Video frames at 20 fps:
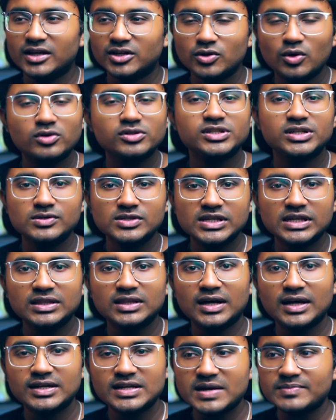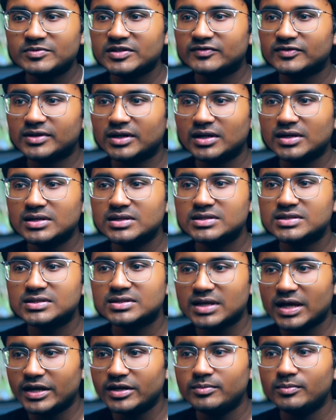like not using the adaptive
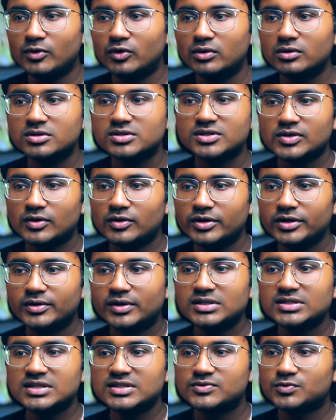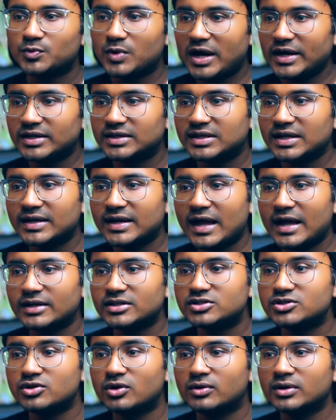colors anymore, so you can just right click
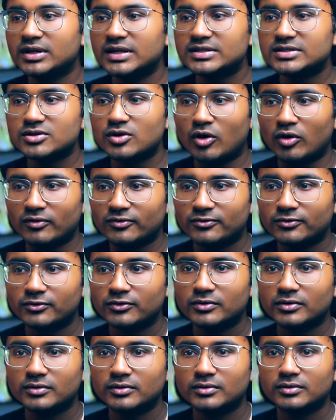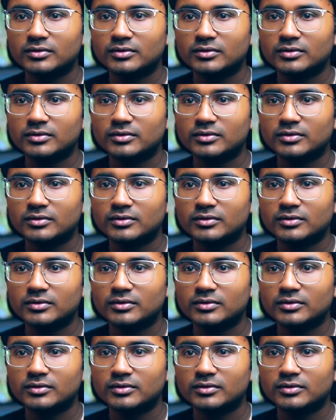and toggle it off.